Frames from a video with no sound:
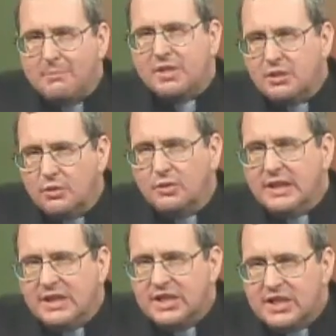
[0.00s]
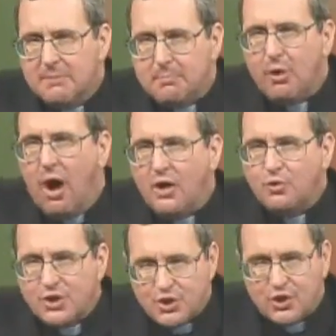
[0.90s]
absolutely simple,
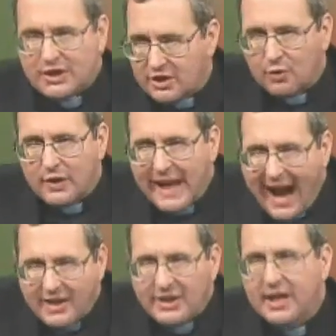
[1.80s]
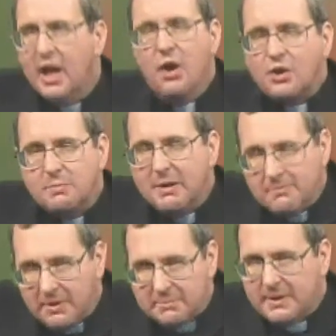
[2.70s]
unrestricted reality, which
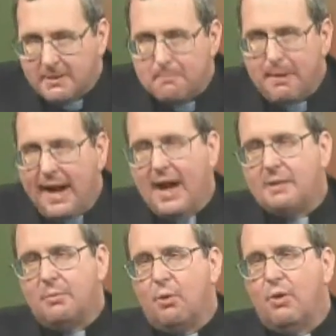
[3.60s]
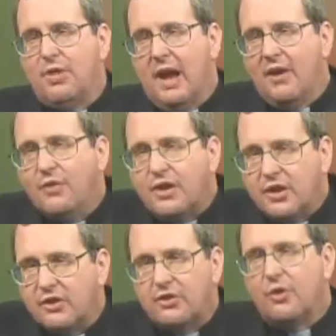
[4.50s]
must be compatible with
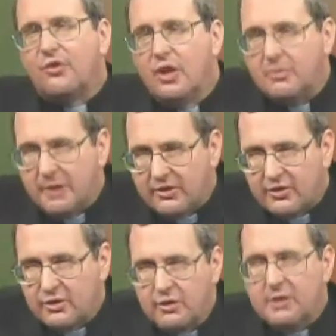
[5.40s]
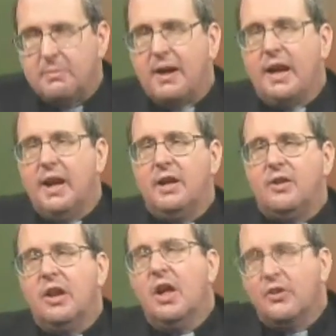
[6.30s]
everything so as not to be excluded by
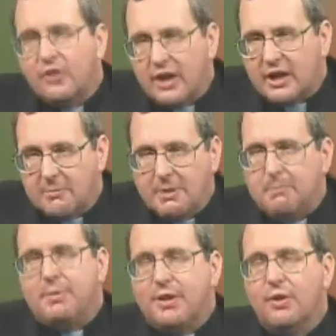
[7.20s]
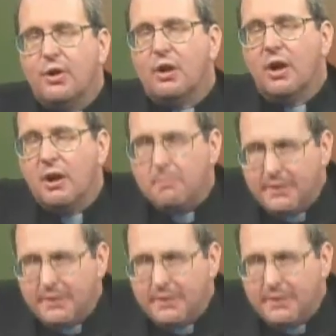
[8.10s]
anything, so that it can be pure,